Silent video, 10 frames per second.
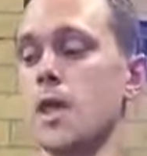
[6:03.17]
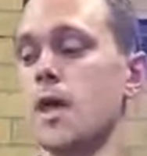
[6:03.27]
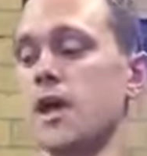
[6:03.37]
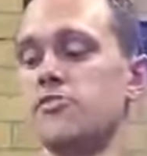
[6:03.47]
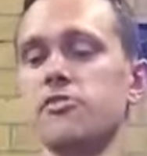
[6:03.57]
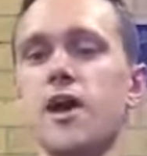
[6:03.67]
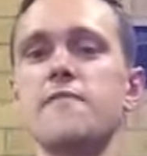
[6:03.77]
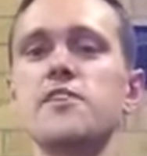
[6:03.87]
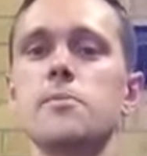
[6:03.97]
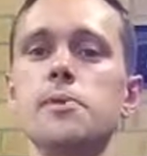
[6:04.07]
is you
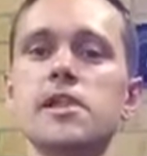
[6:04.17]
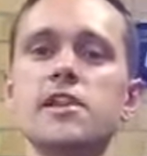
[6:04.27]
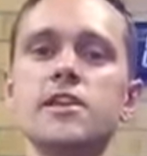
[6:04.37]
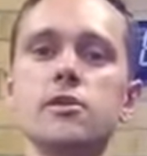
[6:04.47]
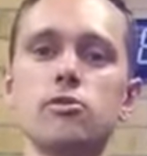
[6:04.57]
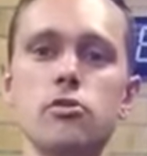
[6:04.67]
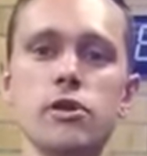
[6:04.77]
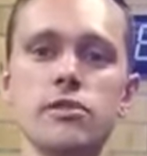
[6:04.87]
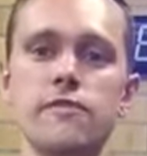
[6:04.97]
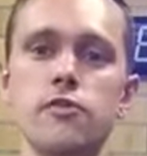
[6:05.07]
have the ability to look
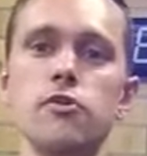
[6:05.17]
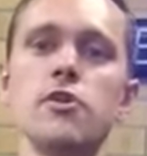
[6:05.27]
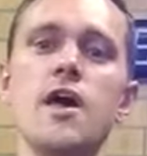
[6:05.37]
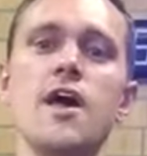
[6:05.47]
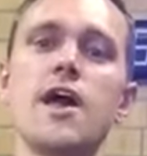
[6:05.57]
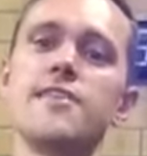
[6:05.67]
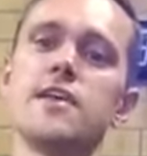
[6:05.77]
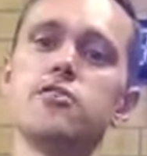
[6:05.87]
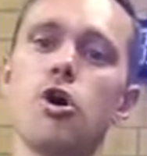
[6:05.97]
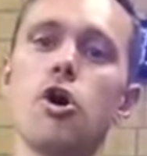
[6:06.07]
at the food and
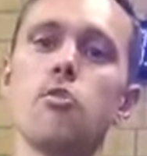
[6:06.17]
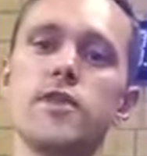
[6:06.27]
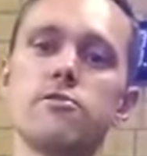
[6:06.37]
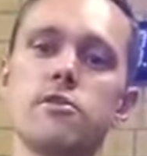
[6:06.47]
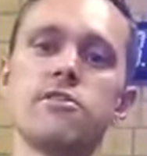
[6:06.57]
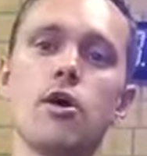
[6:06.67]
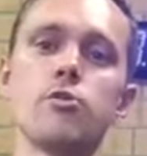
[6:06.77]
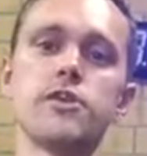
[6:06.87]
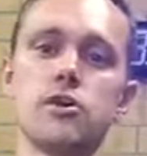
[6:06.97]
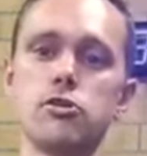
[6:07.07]
then know whether it's
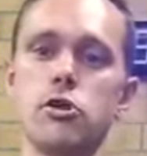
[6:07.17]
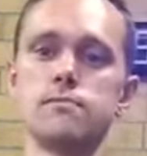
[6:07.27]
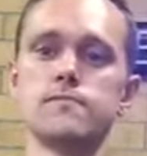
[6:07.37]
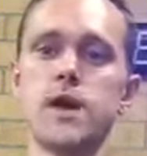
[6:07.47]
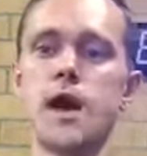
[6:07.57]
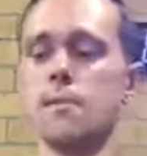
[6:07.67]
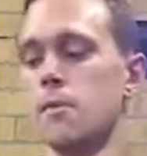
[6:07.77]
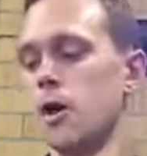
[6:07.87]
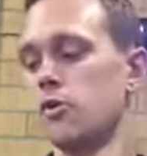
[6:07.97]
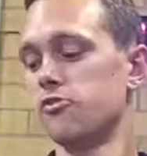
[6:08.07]
healthy or not.
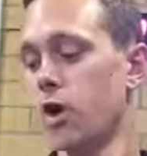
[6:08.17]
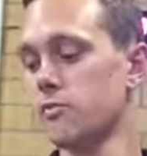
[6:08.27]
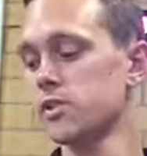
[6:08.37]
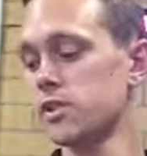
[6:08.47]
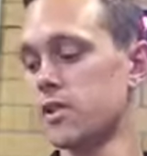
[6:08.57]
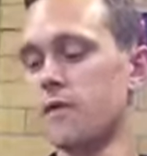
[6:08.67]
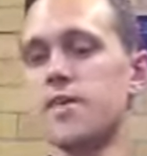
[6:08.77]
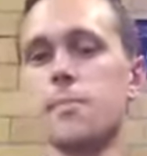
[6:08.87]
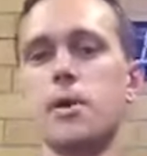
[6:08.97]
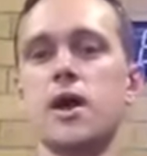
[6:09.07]
So I really love
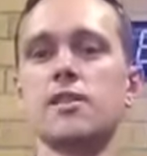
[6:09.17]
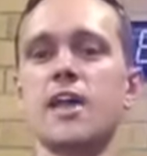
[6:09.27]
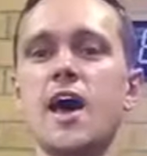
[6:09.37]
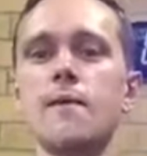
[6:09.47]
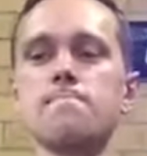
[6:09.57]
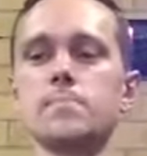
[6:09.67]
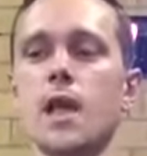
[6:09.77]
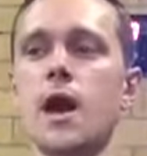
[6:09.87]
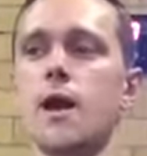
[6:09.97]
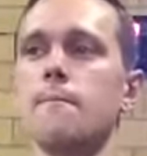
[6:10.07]
that part of the app.
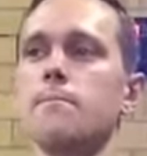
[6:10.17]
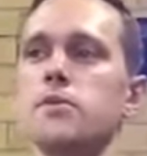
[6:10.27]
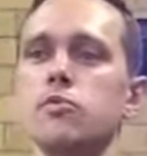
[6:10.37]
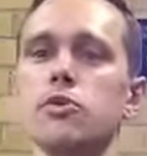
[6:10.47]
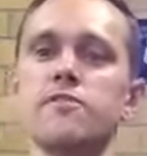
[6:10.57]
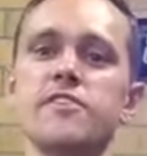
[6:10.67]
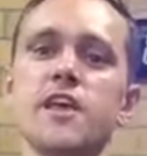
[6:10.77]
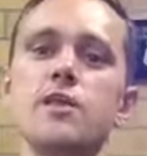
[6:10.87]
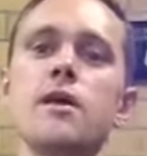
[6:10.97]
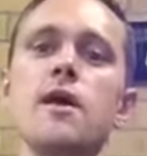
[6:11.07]
You would have
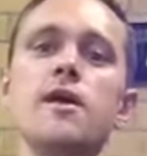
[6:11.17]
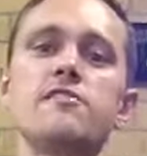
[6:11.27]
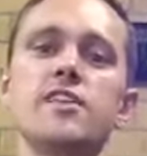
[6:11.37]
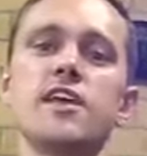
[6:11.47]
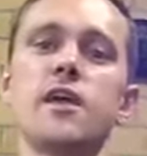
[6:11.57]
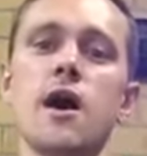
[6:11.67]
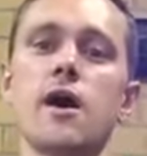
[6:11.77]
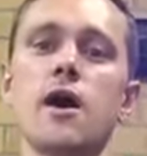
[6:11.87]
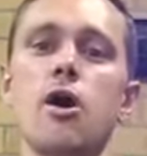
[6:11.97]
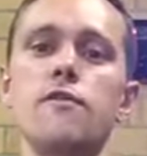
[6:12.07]
seen
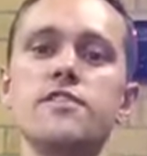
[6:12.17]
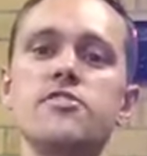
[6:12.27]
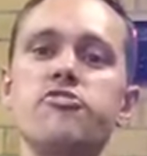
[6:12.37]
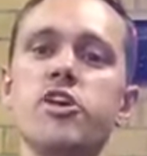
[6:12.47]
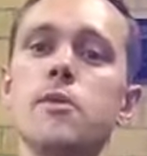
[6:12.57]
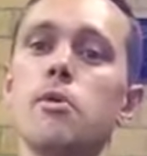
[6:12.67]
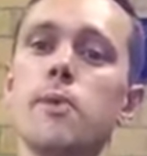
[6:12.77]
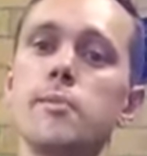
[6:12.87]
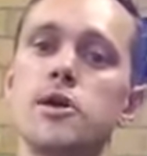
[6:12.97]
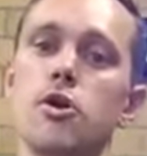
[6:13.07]
over the gym or
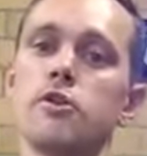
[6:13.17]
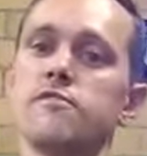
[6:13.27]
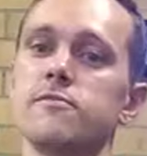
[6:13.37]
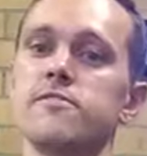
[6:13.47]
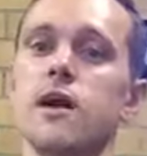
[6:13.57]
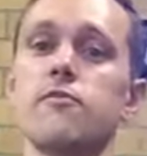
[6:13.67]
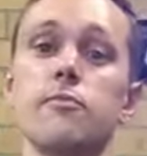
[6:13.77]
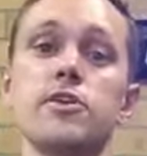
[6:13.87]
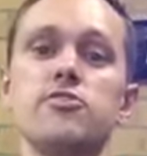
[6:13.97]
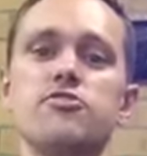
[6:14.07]
maybe heard of some stuff
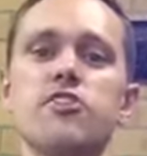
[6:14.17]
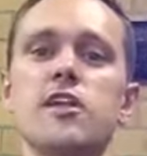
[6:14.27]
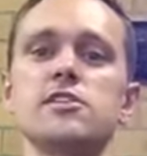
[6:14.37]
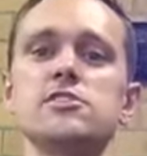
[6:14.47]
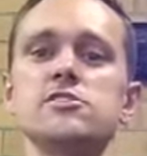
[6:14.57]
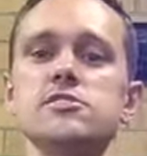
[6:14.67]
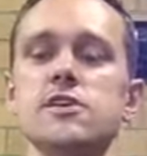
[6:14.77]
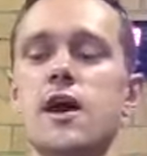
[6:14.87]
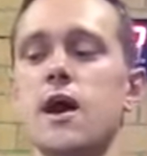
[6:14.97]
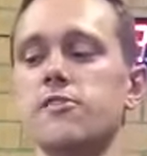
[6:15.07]
when we do challenges.
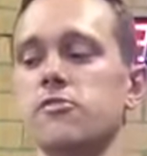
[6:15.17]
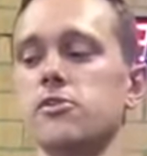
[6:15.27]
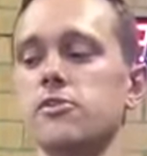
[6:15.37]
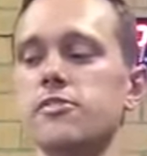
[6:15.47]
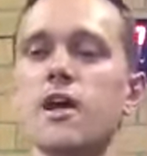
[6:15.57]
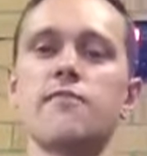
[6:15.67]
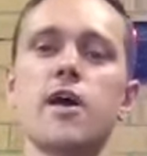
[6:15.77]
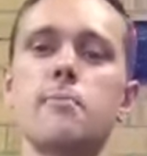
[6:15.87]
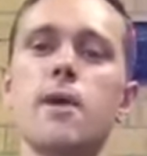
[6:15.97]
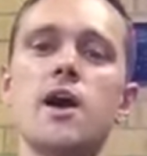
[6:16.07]
So we do stuff
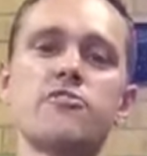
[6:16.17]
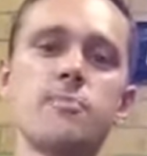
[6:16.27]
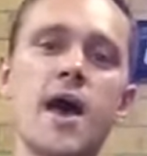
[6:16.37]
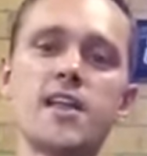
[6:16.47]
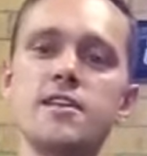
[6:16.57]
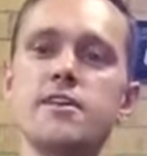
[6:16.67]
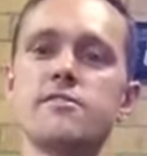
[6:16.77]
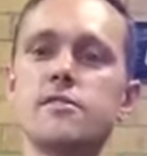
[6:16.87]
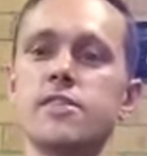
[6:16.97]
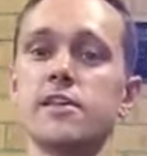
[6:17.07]
like March
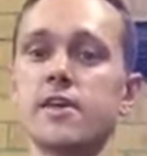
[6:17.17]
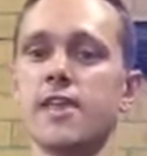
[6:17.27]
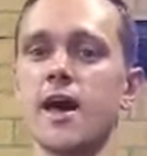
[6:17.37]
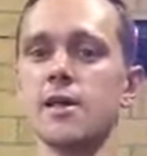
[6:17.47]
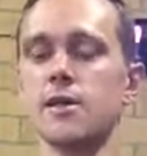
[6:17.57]
Madness and things like that.